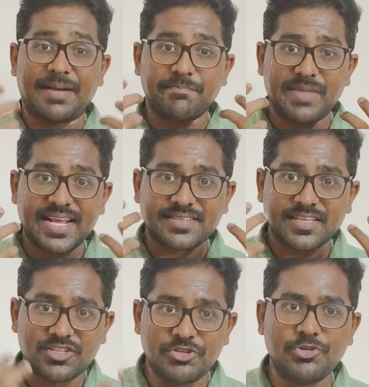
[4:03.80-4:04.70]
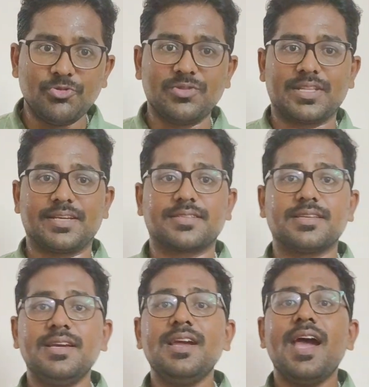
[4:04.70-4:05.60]
that makes us do
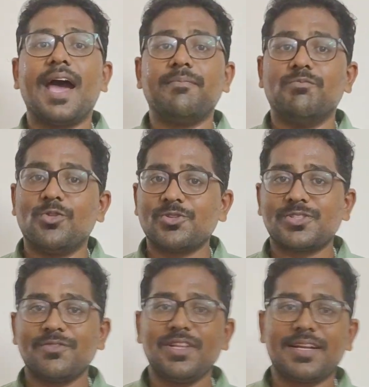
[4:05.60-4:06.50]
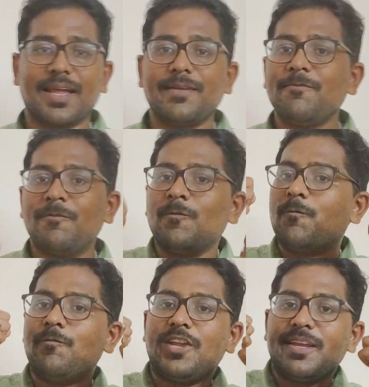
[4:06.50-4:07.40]
things. And most of the time,
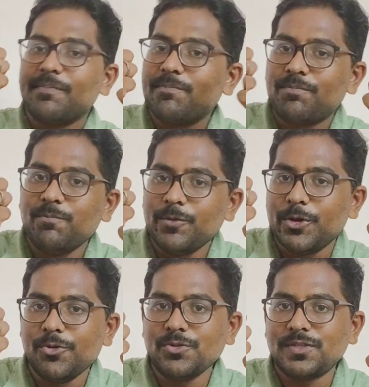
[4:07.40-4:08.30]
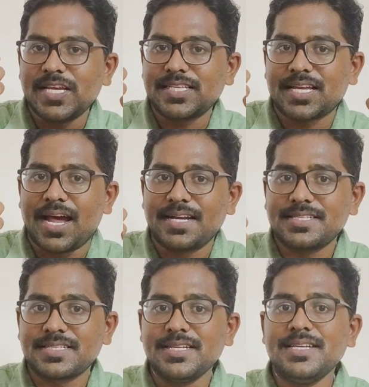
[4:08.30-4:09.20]
we use these
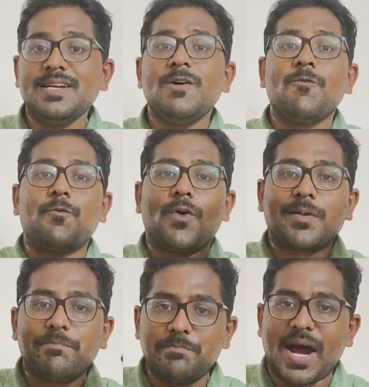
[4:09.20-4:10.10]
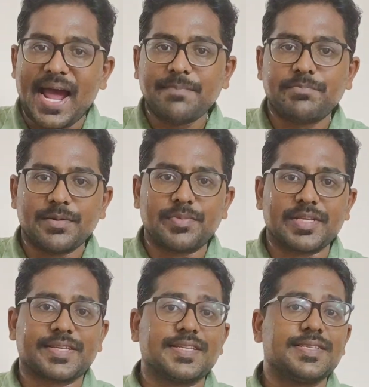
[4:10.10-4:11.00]
hands for bad
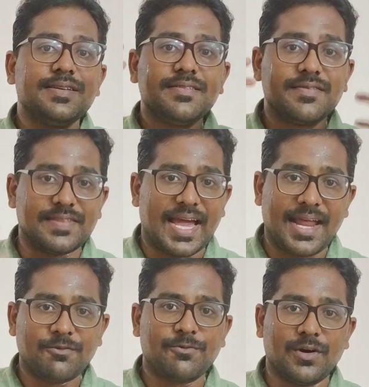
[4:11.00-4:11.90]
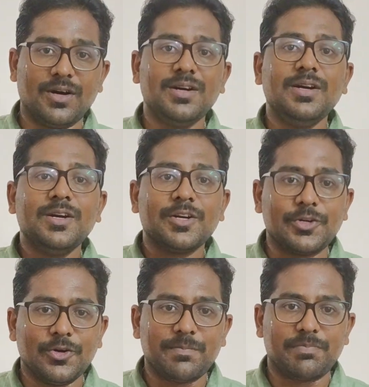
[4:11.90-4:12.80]
purposes than for
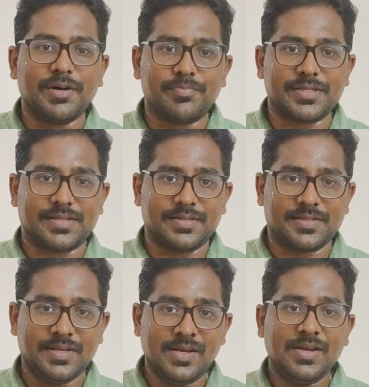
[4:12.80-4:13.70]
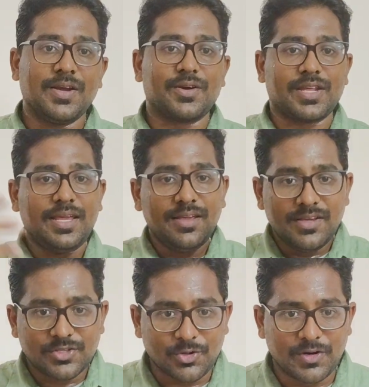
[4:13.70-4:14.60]
good purposes.
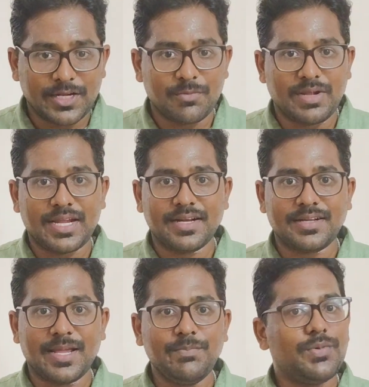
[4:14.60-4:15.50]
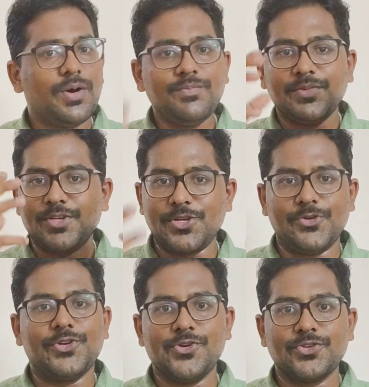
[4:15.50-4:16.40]
Okay, so when you make a time bomb,
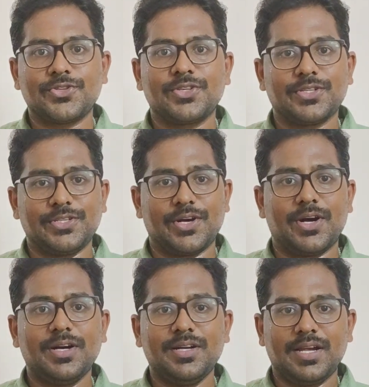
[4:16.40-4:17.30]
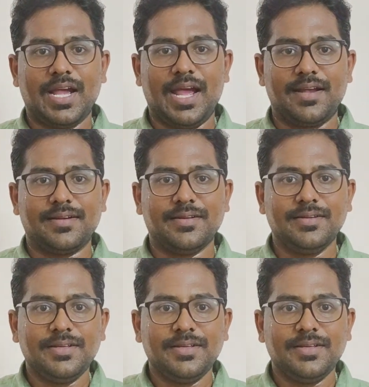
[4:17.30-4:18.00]
you use your hand.